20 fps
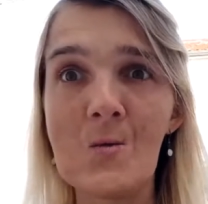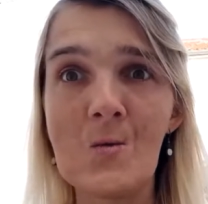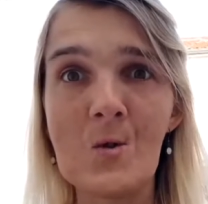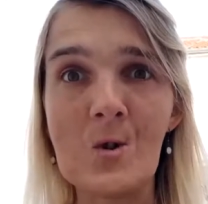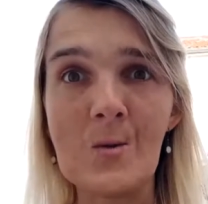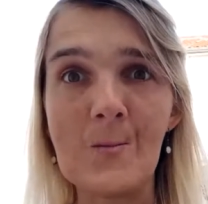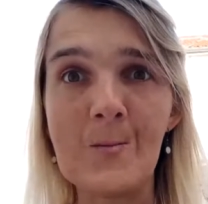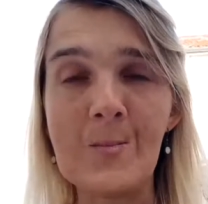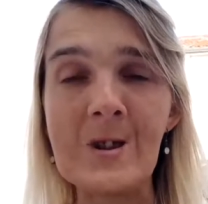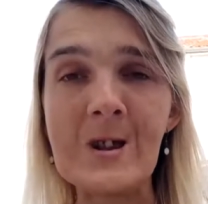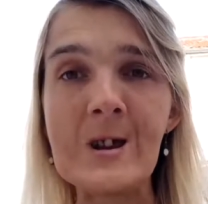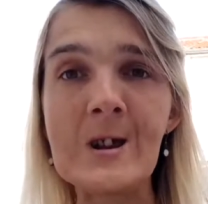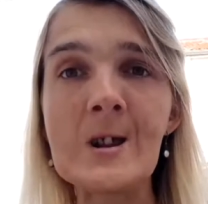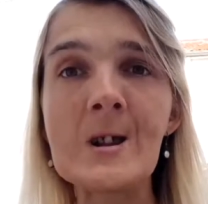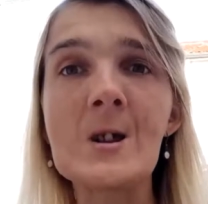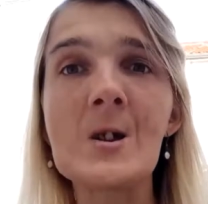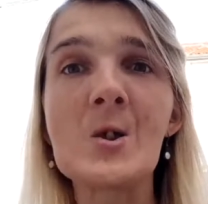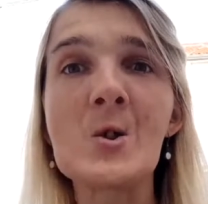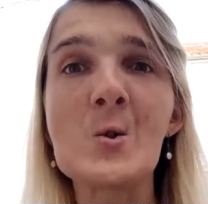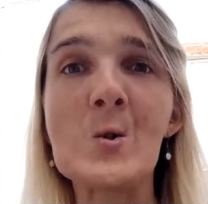
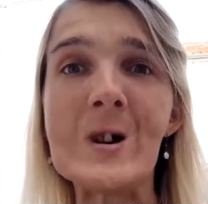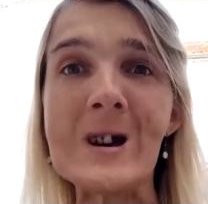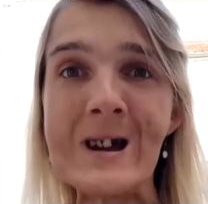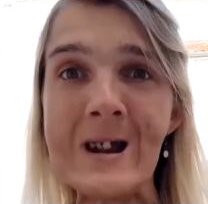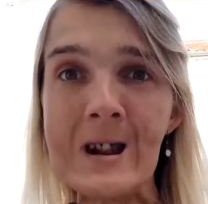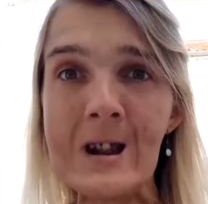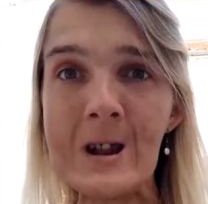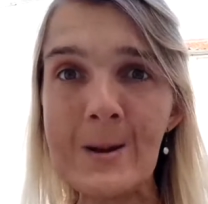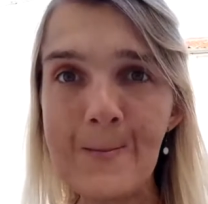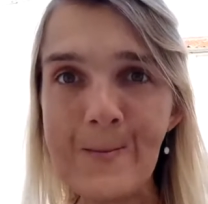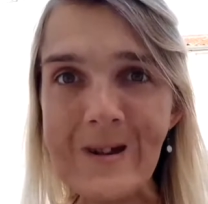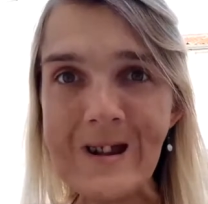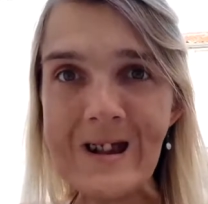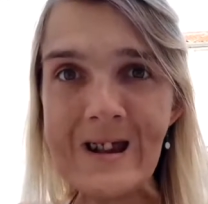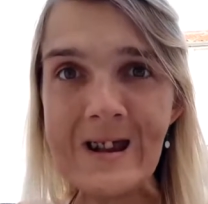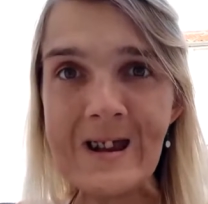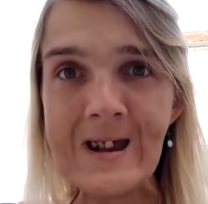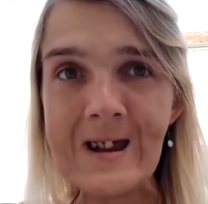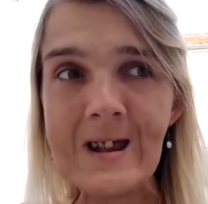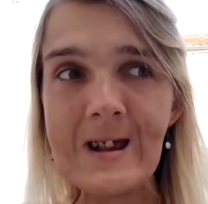completely to
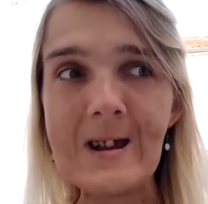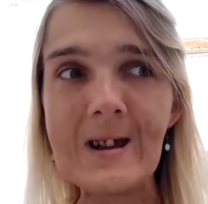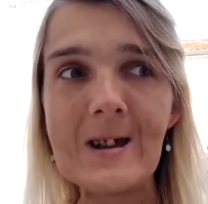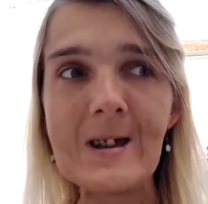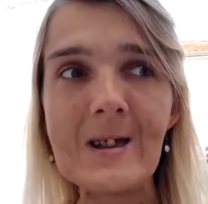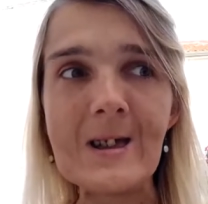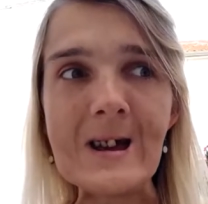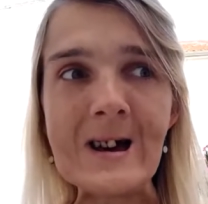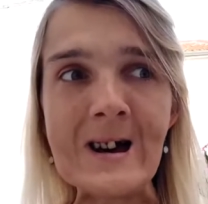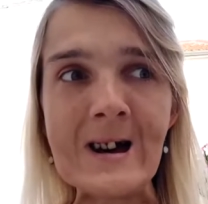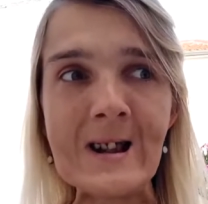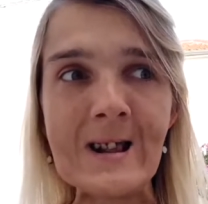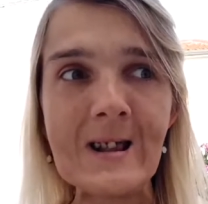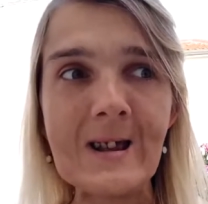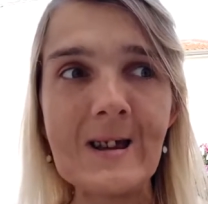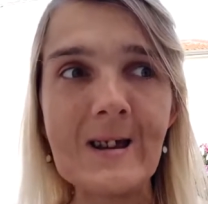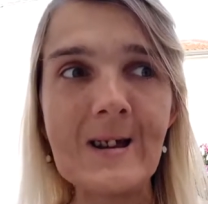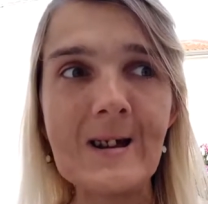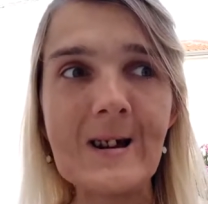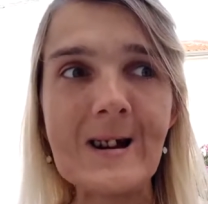eliminate
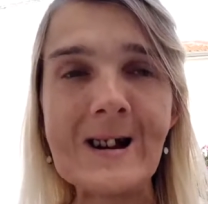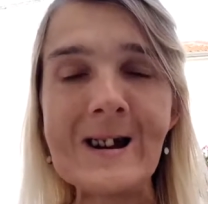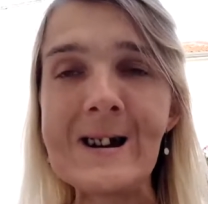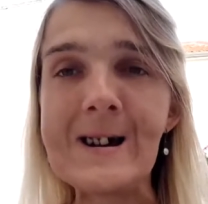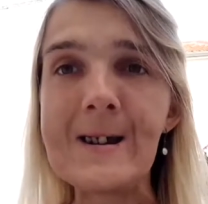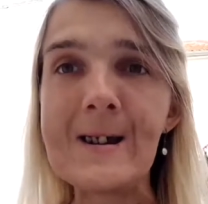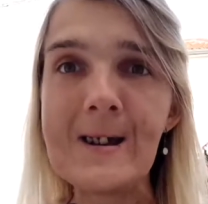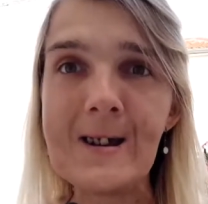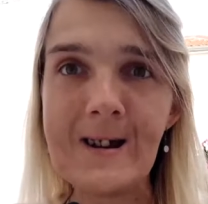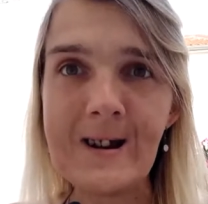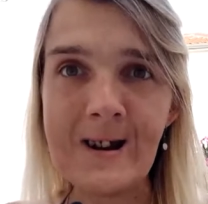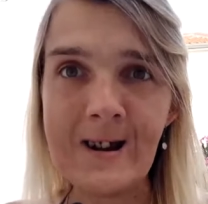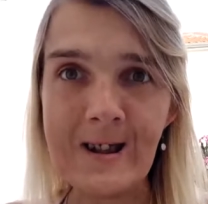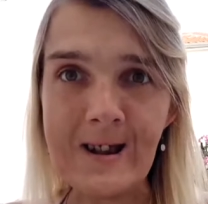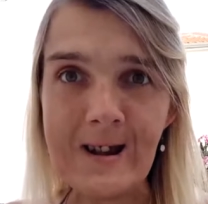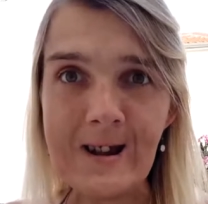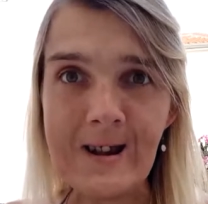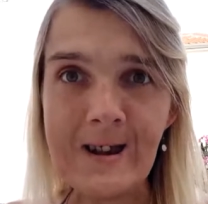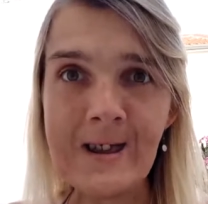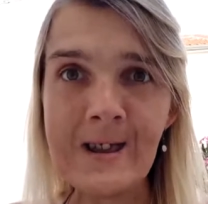that
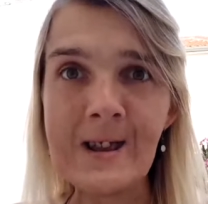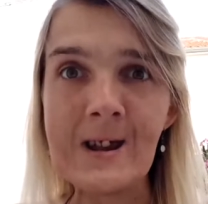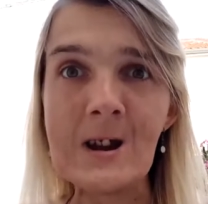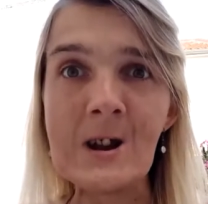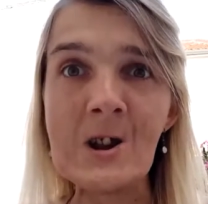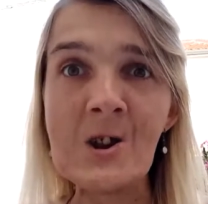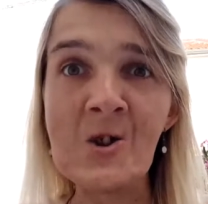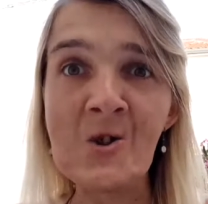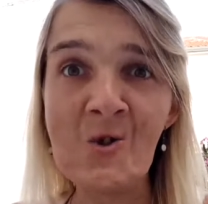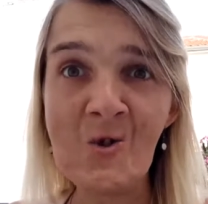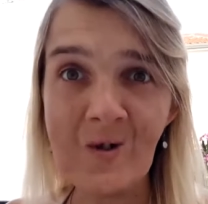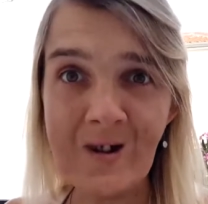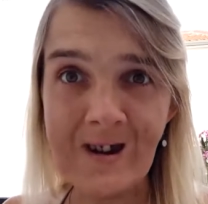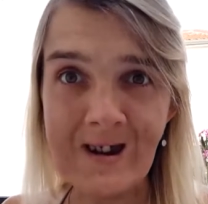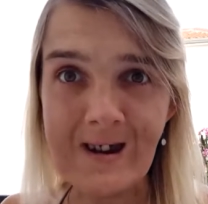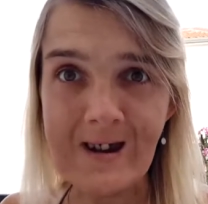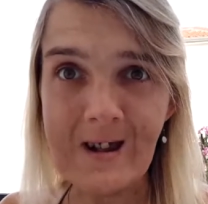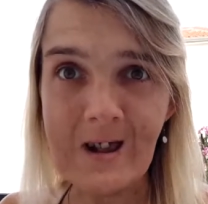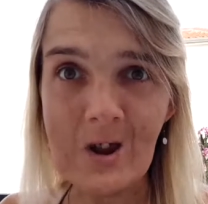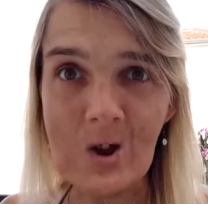characteristic
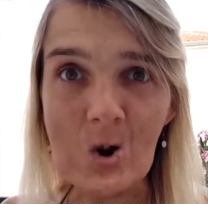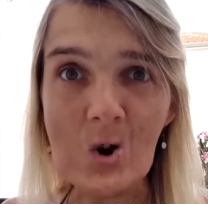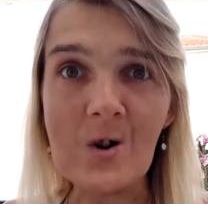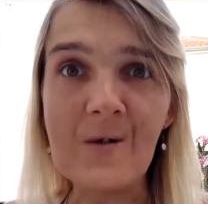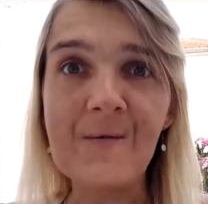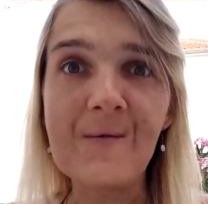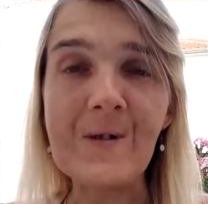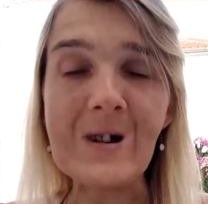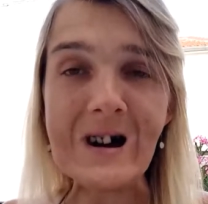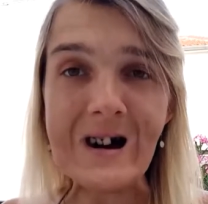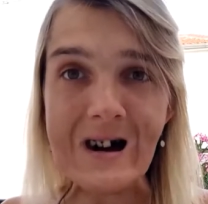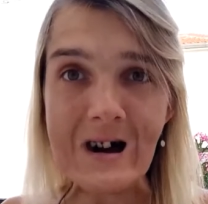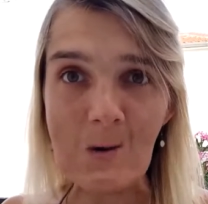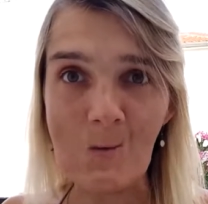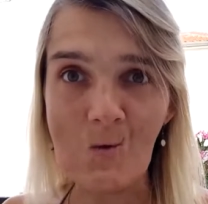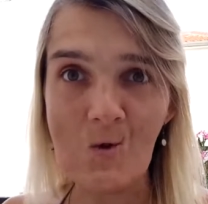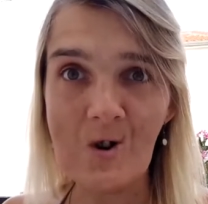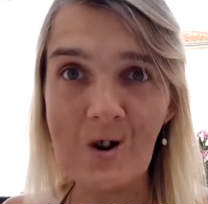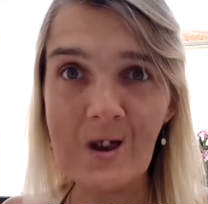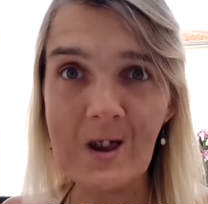trait of
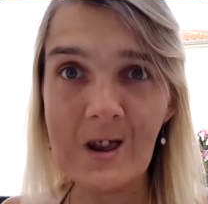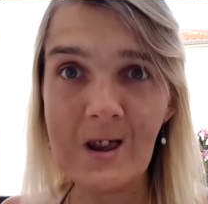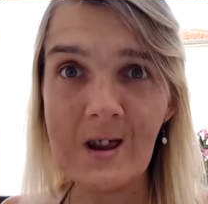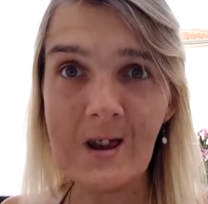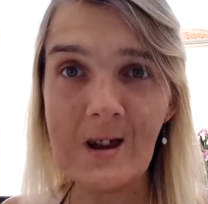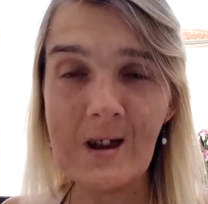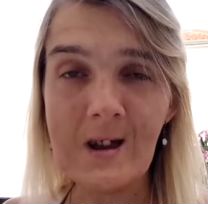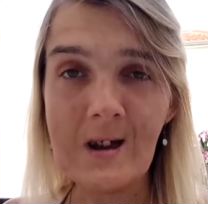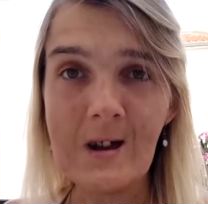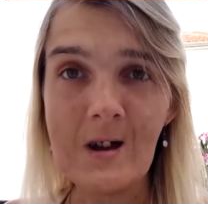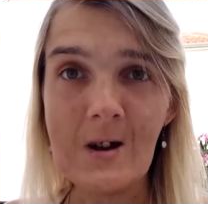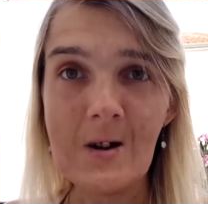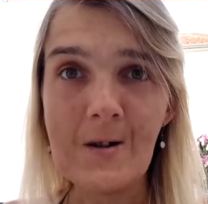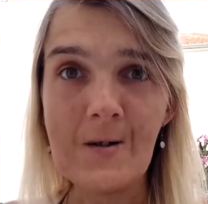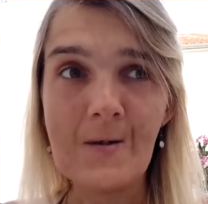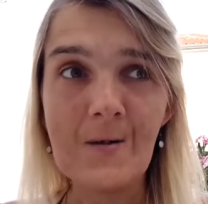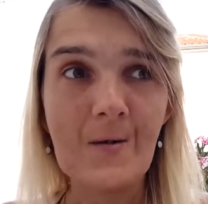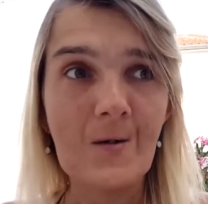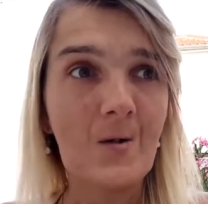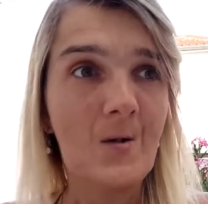ours
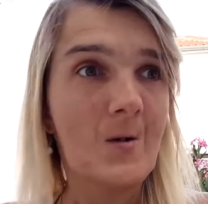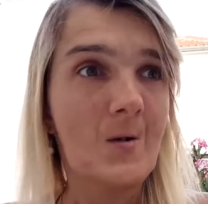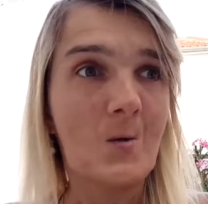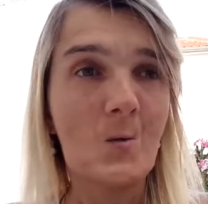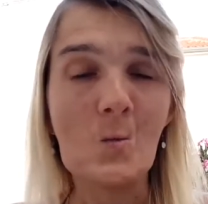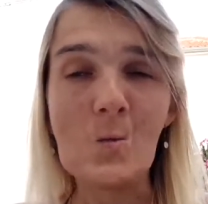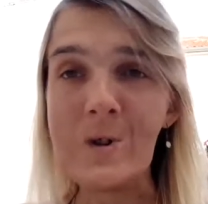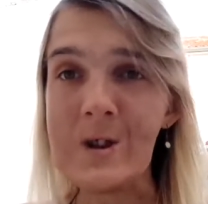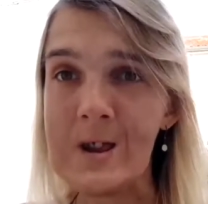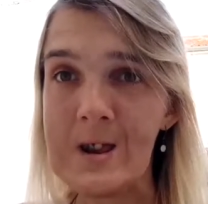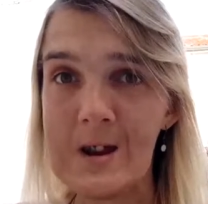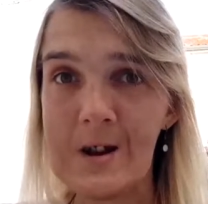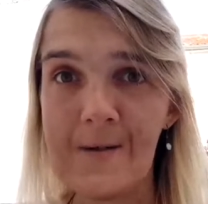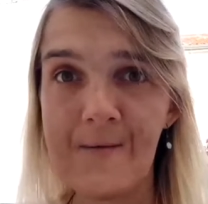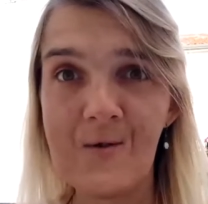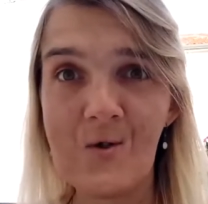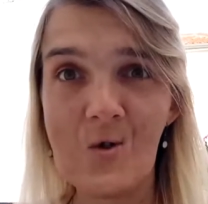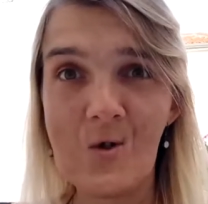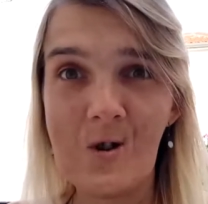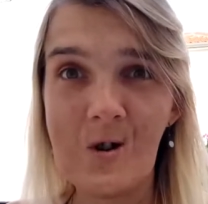once and
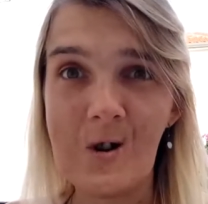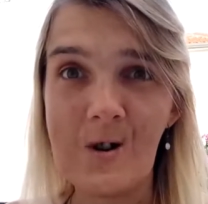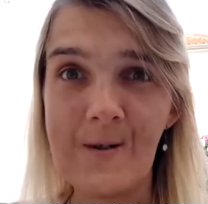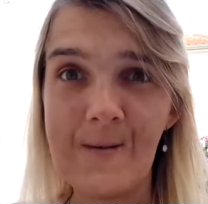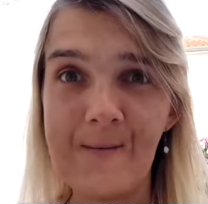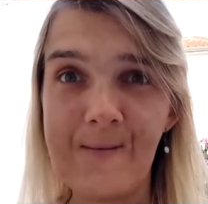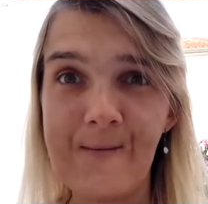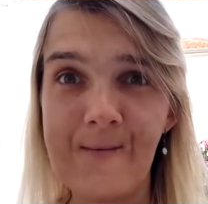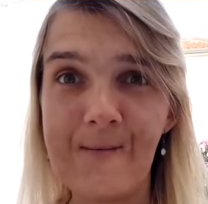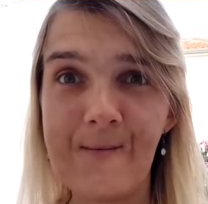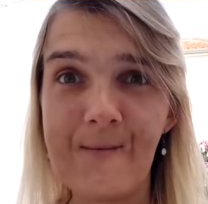for all.